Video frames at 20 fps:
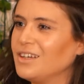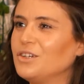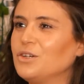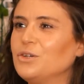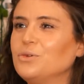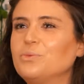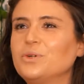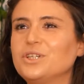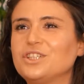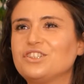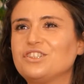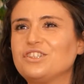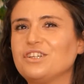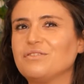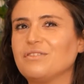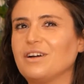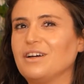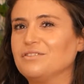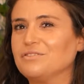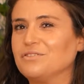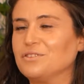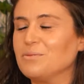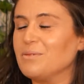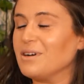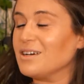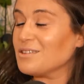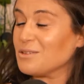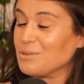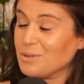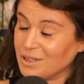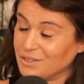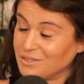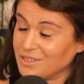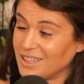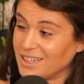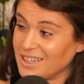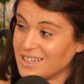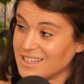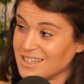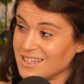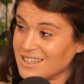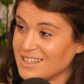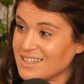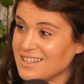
which she ran for about 12 years.